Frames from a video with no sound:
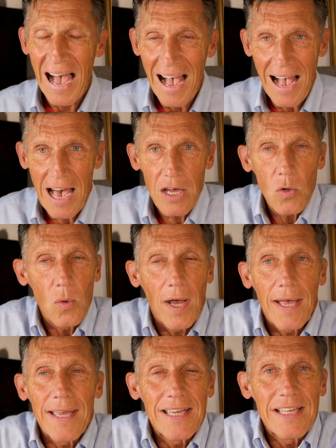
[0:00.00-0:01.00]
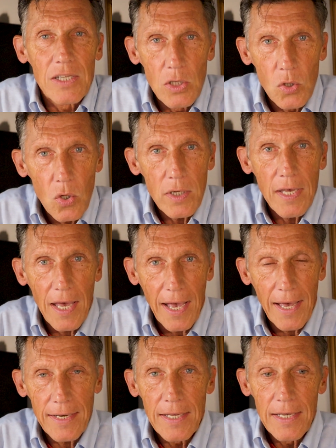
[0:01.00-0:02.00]
how do I look
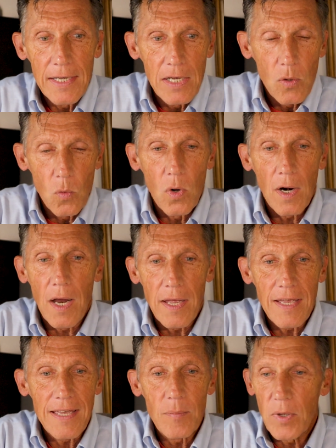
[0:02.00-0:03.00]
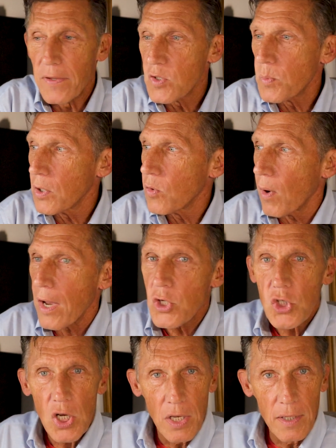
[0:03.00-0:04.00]
at where I am on this
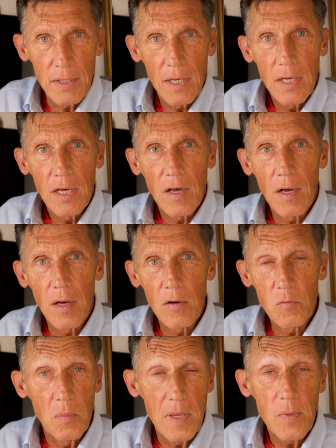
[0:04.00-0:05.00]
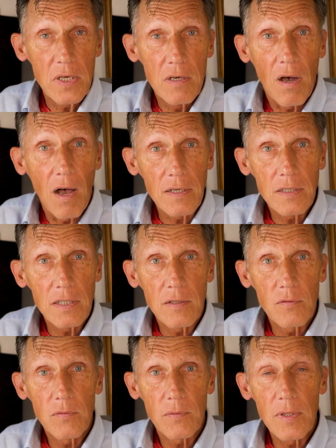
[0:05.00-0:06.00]
progression of maybe
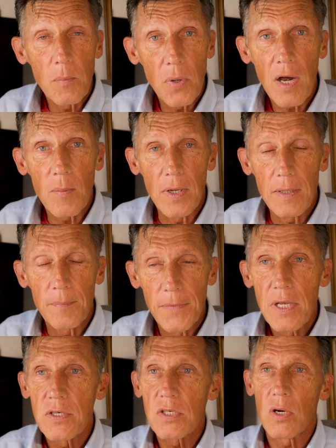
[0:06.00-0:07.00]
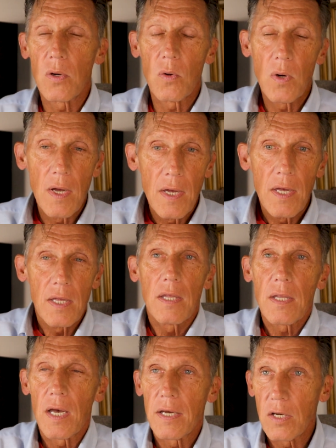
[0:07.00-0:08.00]
cognitive impairment? So
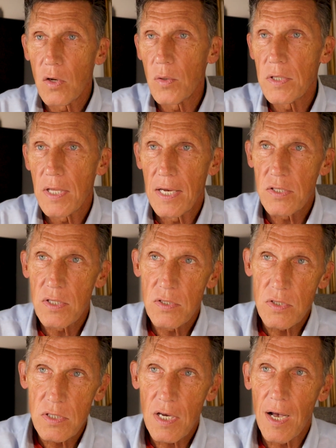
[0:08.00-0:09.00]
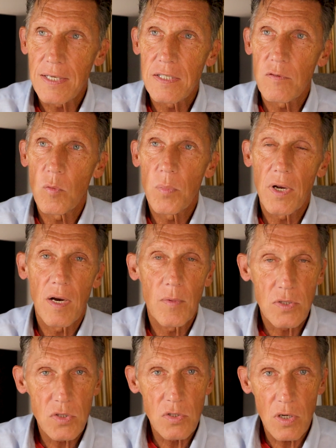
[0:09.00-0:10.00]
I'm going to go into that. So this is cognitive
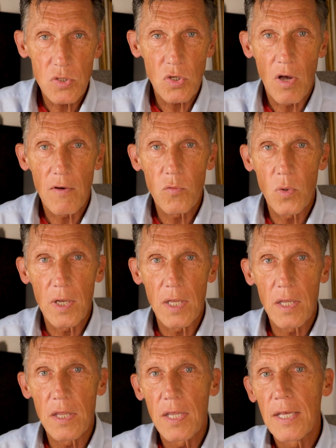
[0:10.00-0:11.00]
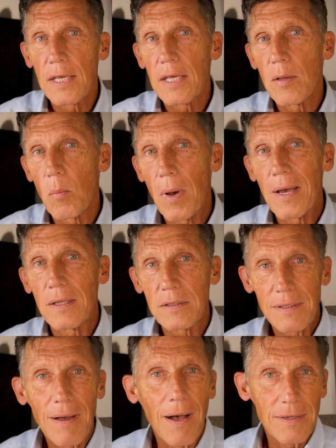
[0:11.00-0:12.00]
impairment starts off with
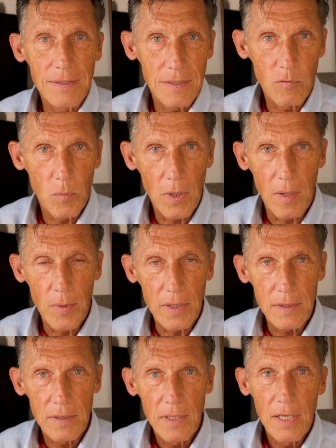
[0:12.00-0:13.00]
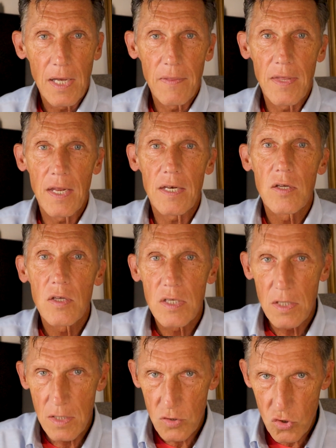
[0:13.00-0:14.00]
mild cognitive impairment. And then it
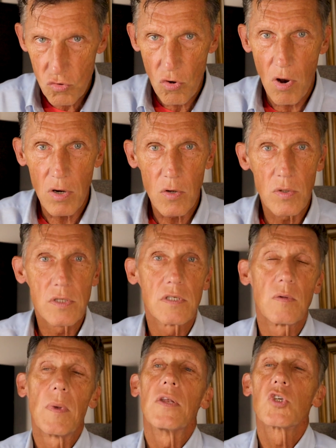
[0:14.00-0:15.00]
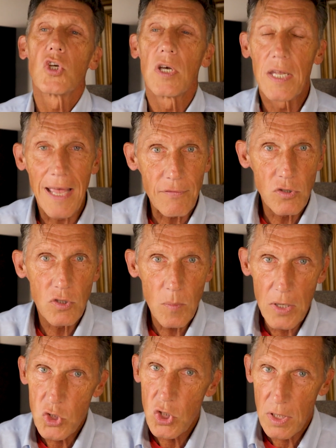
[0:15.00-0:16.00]
gets stronger into dementia. And after
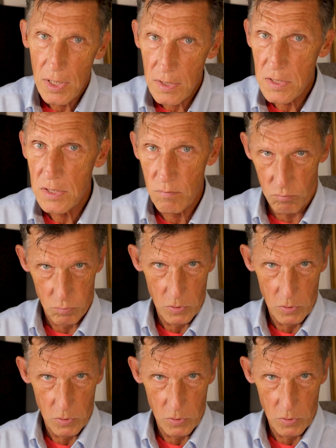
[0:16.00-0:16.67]
dementia, it